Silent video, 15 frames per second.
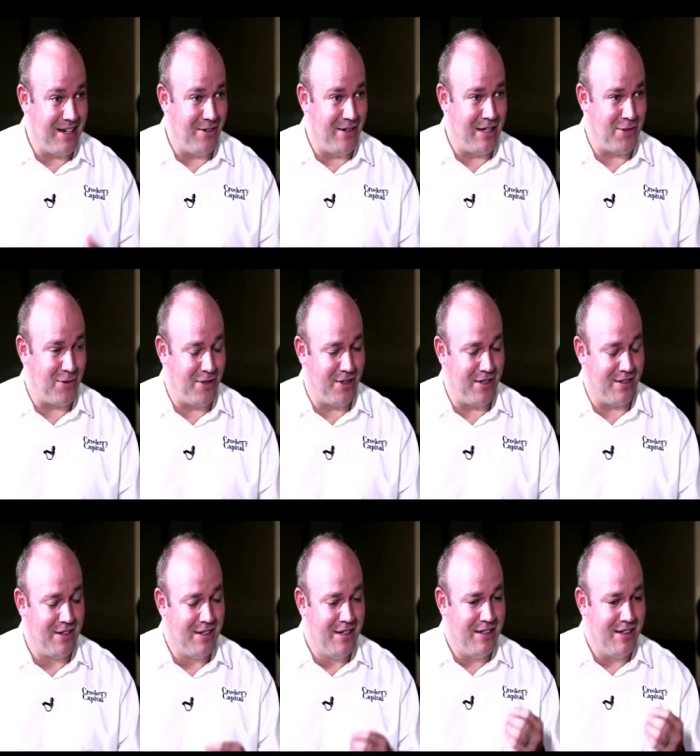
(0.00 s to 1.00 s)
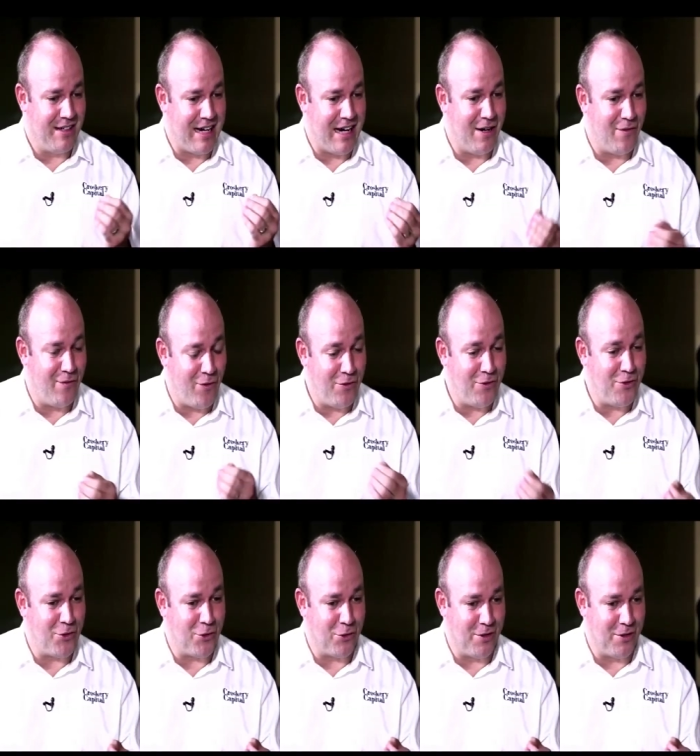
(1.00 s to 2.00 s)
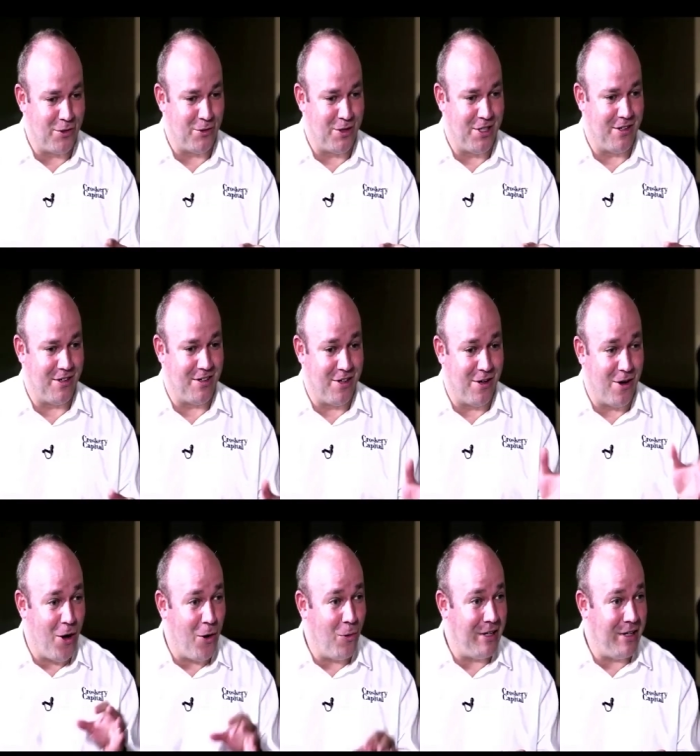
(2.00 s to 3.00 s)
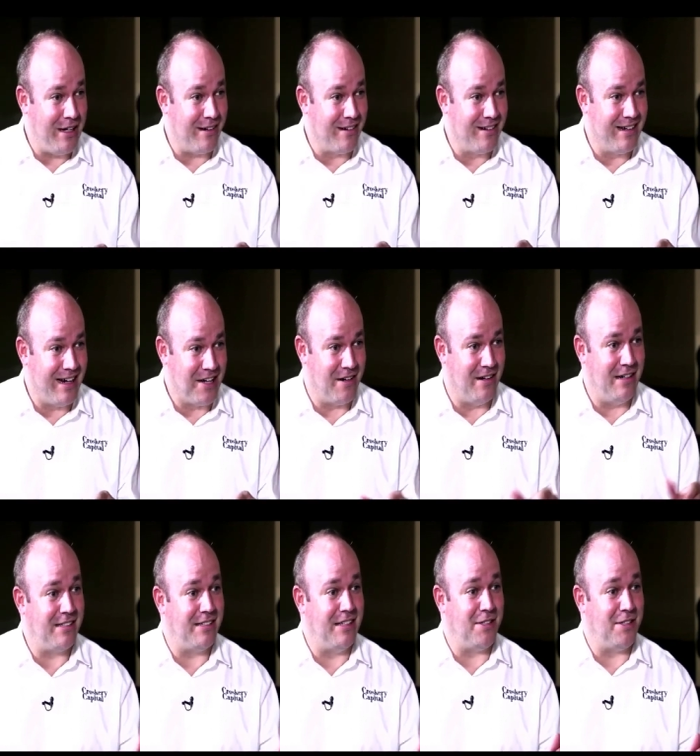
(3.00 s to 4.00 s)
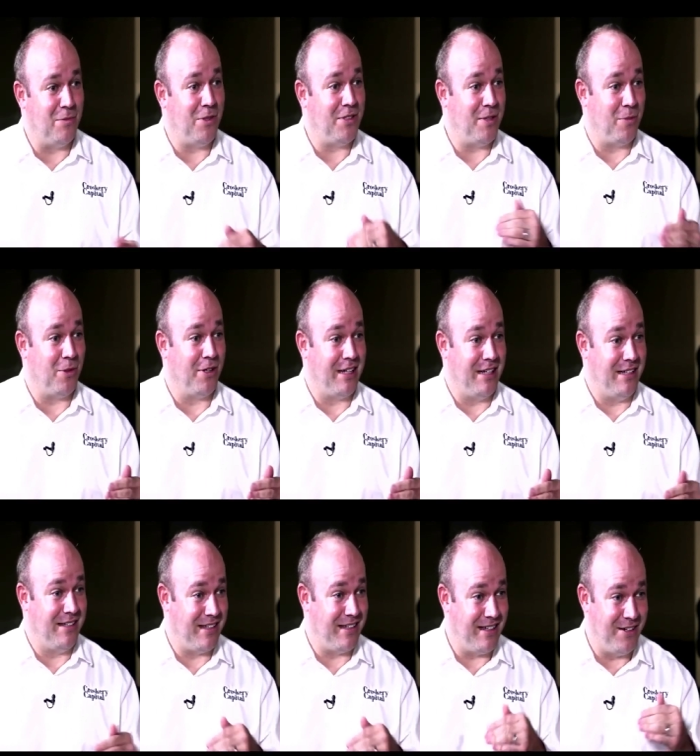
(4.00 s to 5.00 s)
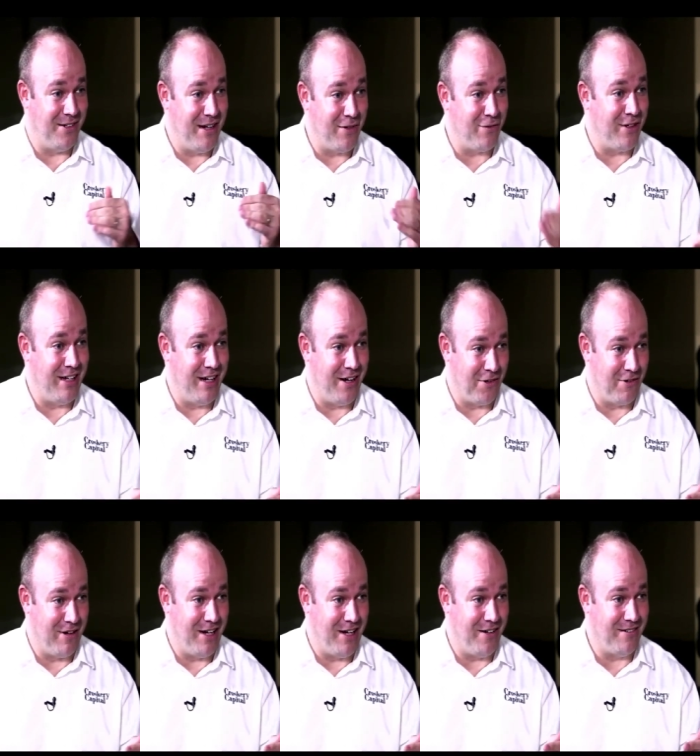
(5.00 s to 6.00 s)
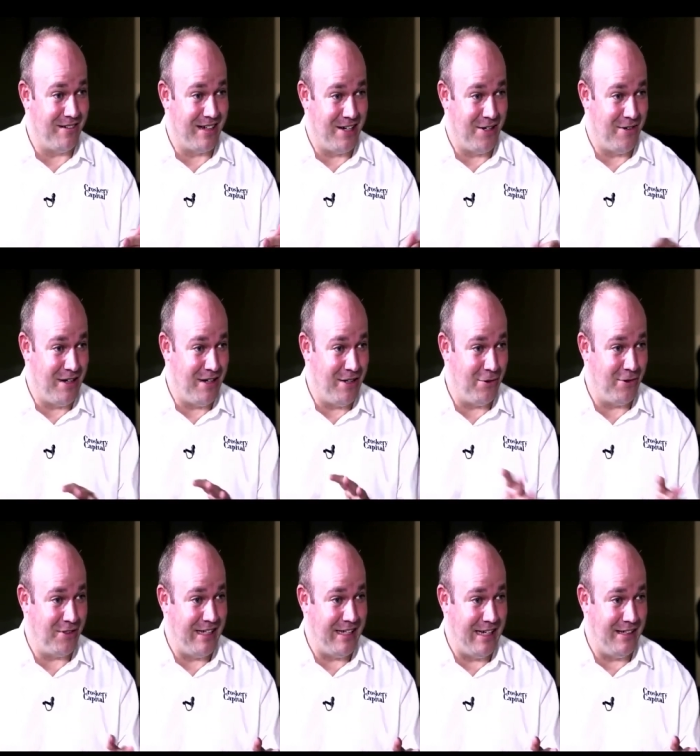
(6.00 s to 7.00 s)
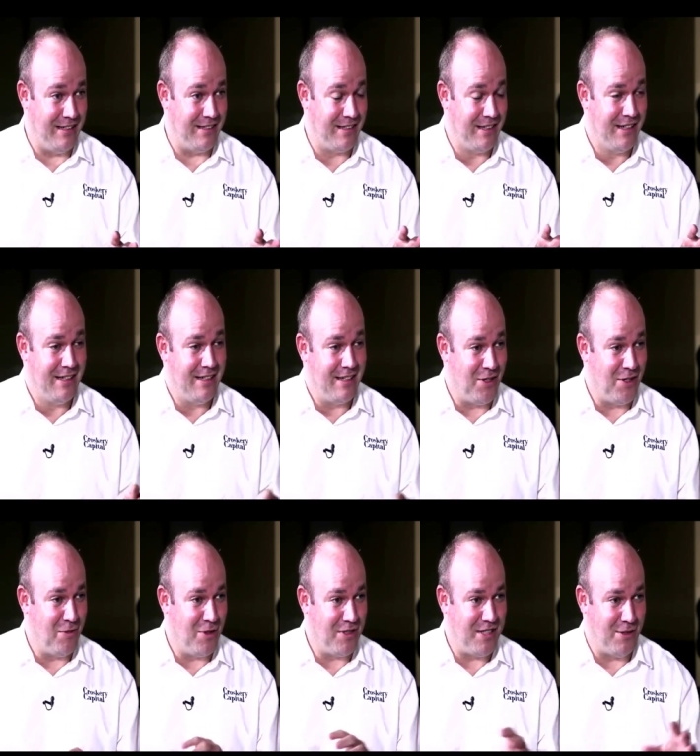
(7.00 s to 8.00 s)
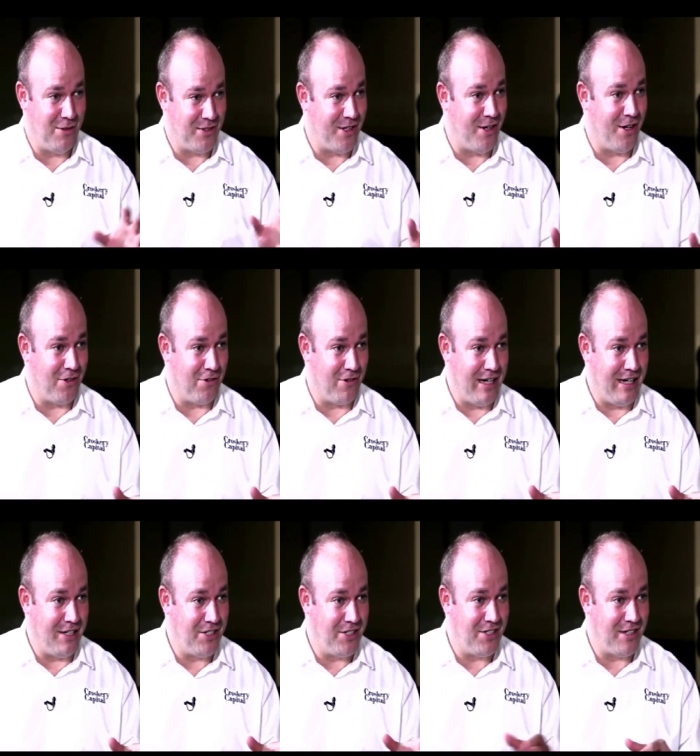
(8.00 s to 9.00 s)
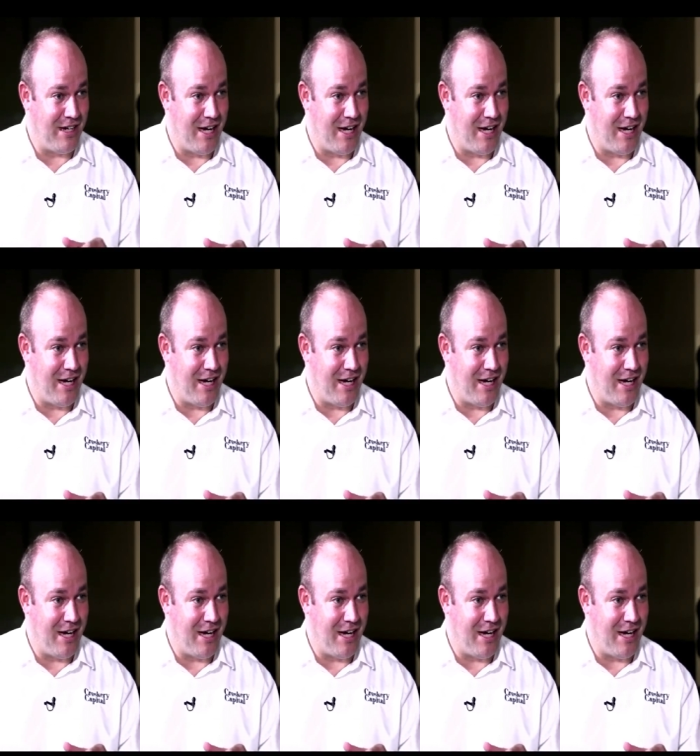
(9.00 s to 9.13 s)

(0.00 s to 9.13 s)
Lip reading: That's one of the kind of fun stories where you're out there and you're listening to Mutty Perkins, every day on the radio. In those days, Mutty was all the rage.